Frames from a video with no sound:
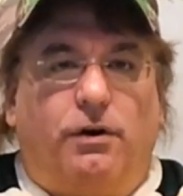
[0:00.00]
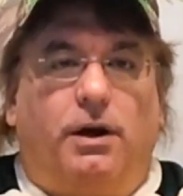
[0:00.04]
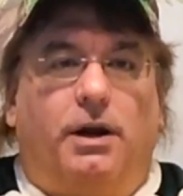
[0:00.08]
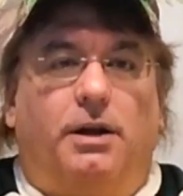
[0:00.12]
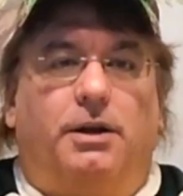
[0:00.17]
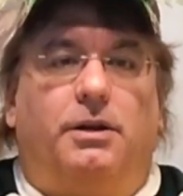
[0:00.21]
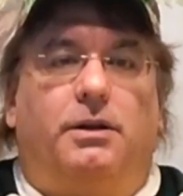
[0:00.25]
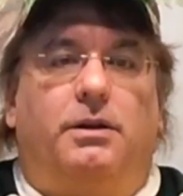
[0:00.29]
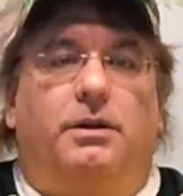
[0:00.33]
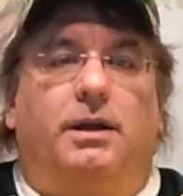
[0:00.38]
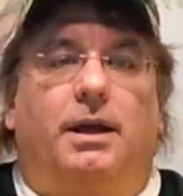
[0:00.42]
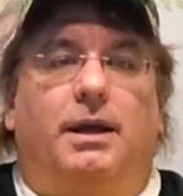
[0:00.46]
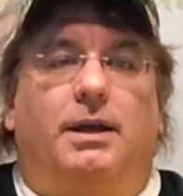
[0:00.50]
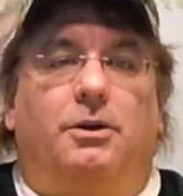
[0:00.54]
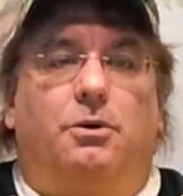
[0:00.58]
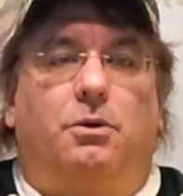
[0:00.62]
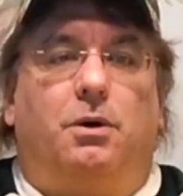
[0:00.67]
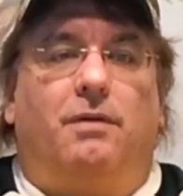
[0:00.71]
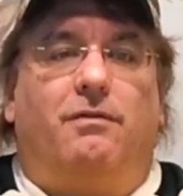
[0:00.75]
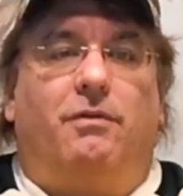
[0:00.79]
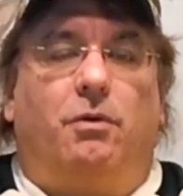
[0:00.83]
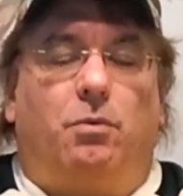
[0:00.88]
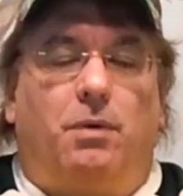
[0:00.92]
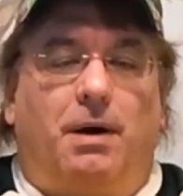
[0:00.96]
and they do
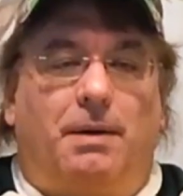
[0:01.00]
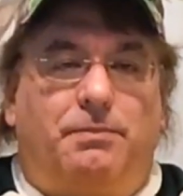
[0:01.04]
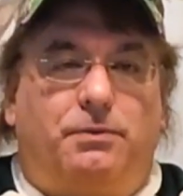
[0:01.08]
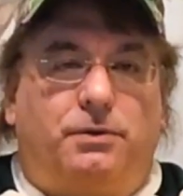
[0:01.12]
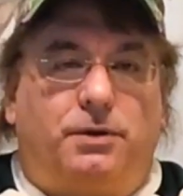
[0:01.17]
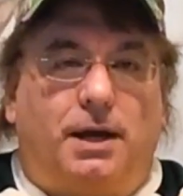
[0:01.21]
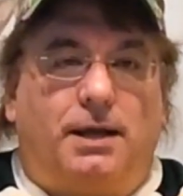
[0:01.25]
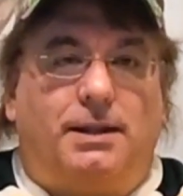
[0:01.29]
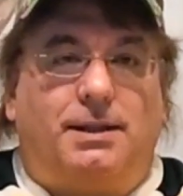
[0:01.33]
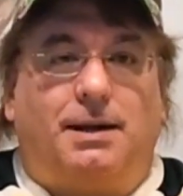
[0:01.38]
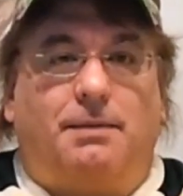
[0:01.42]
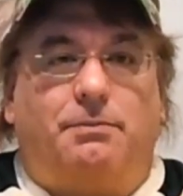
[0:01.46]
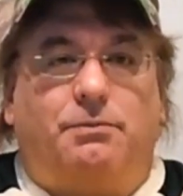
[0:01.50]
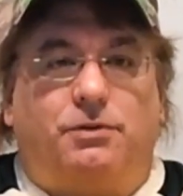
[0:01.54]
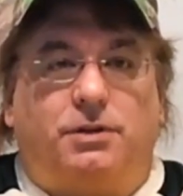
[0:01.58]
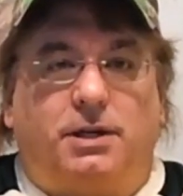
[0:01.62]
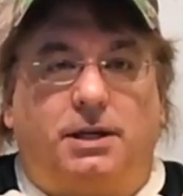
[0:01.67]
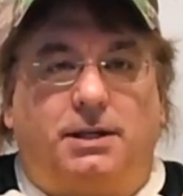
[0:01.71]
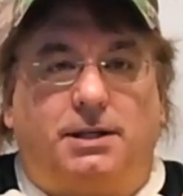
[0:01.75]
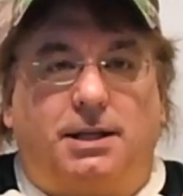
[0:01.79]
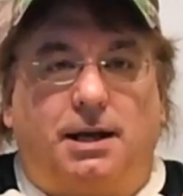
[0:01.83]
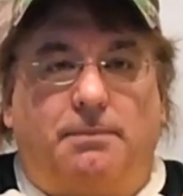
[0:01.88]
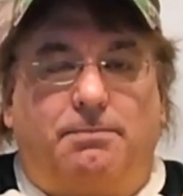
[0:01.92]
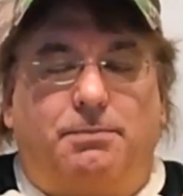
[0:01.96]
have a website that I'm
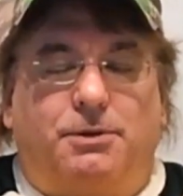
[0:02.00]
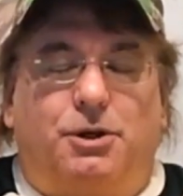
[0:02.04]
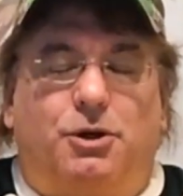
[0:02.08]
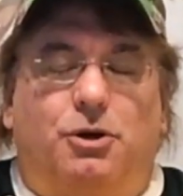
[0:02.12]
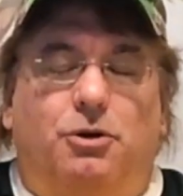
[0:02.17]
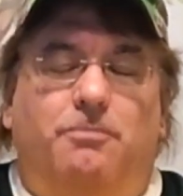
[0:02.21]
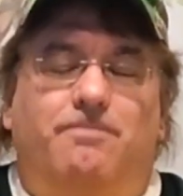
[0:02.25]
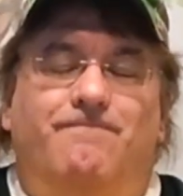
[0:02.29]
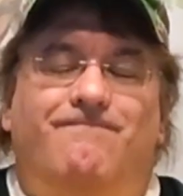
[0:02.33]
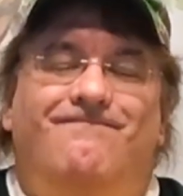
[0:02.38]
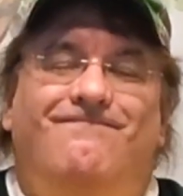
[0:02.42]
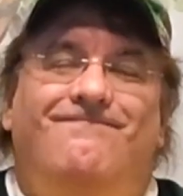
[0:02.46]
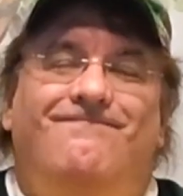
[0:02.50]
synced up to.